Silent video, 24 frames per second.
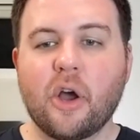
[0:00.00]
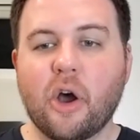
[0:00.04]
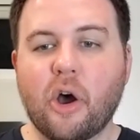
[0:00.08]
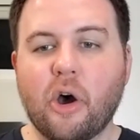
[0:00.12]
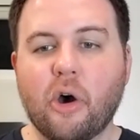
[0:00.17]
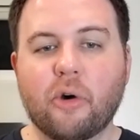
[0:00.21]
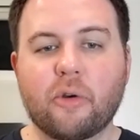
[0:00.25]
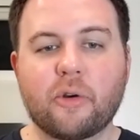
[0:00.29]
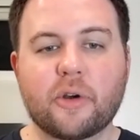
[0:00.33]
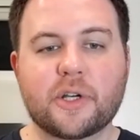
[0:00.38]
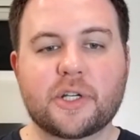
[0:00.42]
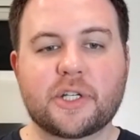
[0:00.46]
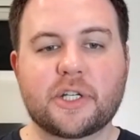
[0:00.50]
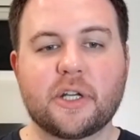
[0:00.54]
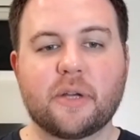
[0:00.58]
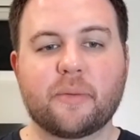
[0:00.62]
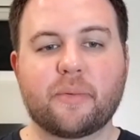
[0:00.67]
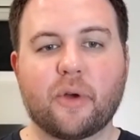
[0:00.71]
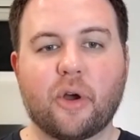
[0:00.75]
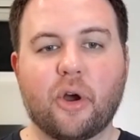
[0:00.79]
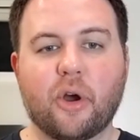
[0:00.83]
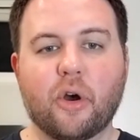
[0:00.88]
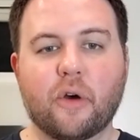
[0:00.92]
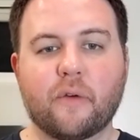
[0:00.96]

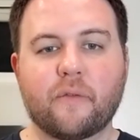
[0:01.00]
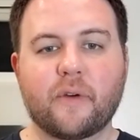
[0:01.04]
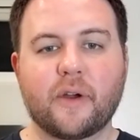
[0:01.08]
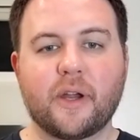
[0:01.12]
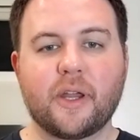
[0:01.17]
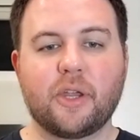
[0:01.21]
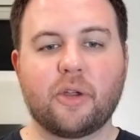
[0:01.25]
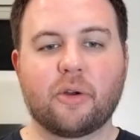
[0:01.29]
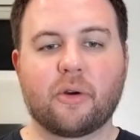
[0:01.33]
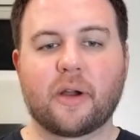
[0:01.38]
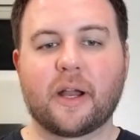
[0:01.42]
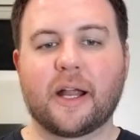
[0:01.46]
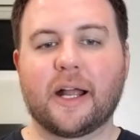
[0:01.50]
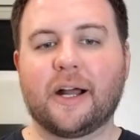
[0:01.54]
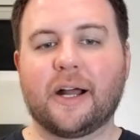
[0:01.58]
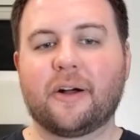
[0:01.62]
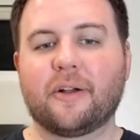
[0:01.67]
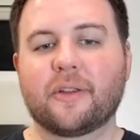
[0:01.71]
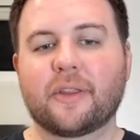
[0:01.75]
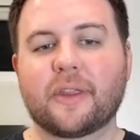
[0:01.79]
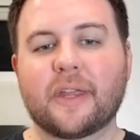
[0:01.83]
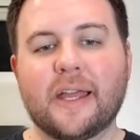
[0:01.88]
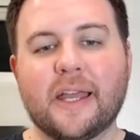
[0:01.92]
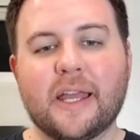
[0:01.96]
ownership over your
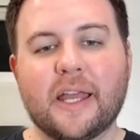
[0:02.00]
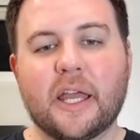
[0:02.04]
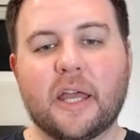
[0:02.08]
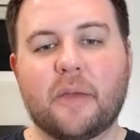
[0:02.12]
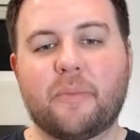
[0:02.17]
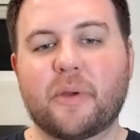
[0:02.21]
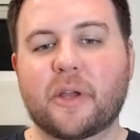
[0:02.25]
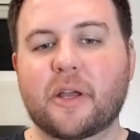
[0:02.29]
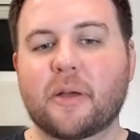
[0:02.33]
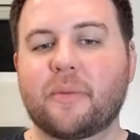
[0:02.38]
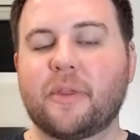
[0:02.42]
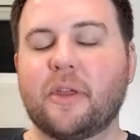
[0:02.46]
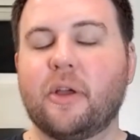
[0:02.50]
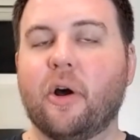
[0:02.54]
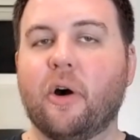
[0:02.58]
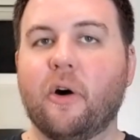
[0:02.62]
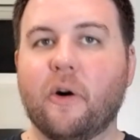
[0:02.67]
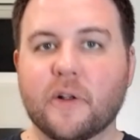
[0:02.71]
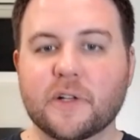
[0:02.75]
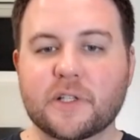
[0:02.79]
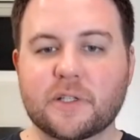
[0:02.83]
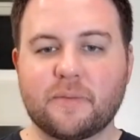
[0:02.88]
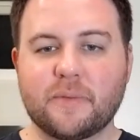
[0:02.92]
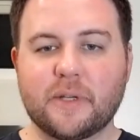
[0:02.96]
health and pick up the
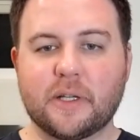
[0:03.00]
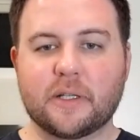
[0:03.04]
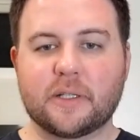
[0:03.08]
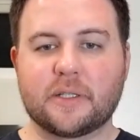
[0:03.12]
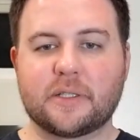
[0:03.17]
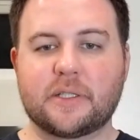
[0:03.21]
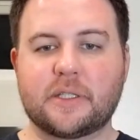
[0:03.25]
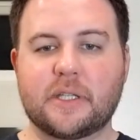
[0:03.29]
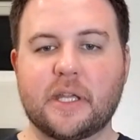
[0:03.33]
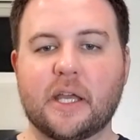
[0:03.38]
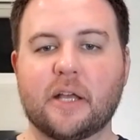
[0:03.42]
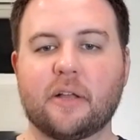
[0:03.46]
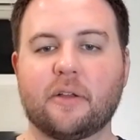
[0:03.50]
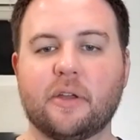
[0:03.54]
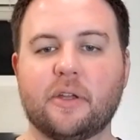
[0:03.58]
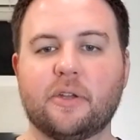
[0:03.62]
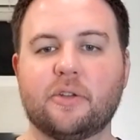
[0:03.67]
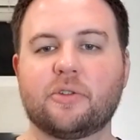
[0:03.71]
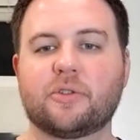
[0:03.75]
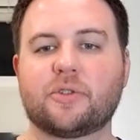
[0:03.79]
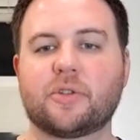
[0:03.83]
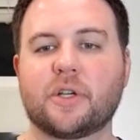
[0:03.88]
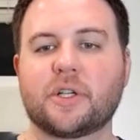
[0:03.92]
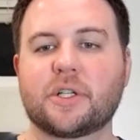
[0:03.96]
ultimate daily
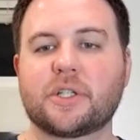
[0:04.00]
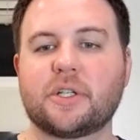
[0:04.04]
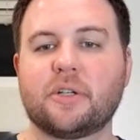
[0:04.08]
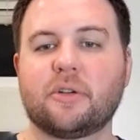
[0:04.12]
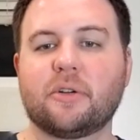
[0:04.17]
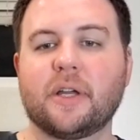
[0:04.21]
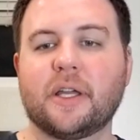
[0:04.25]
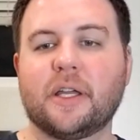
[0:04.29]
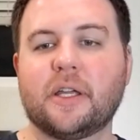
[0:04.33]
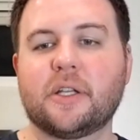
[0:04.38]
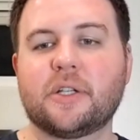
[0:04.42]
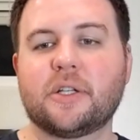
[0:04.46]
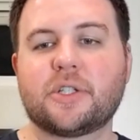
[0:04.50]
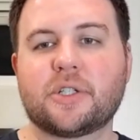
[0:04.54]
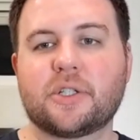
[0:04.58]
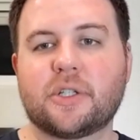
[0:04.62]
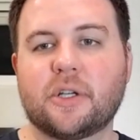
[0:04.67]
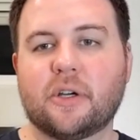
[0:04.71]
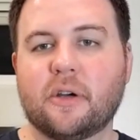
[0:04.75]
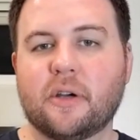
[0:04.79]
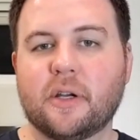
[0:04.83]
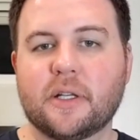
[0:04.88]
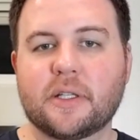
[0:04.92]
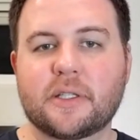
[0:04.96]
nutritional
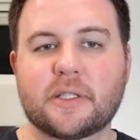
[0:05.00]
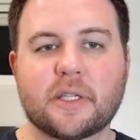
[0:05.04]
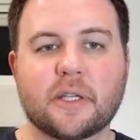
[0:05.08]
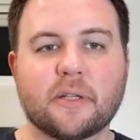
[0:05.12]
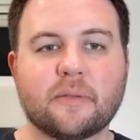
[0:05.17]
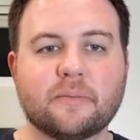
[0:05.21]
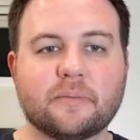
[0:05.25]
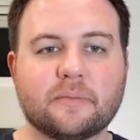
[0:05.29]
insurance.